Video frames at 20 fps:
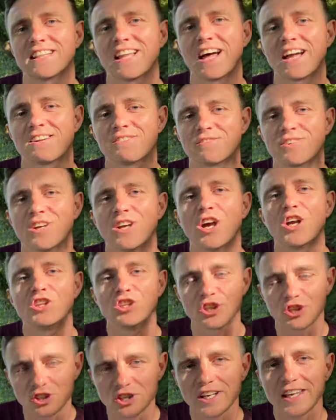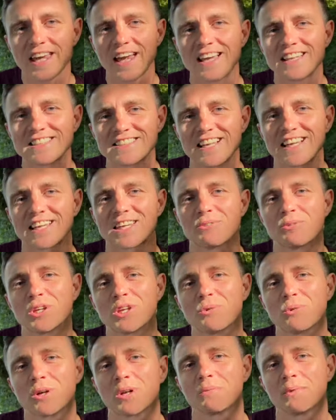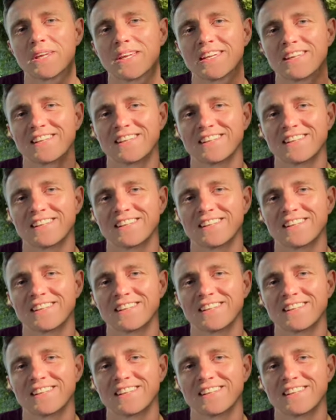life, and you're going to get exactly what you want to be.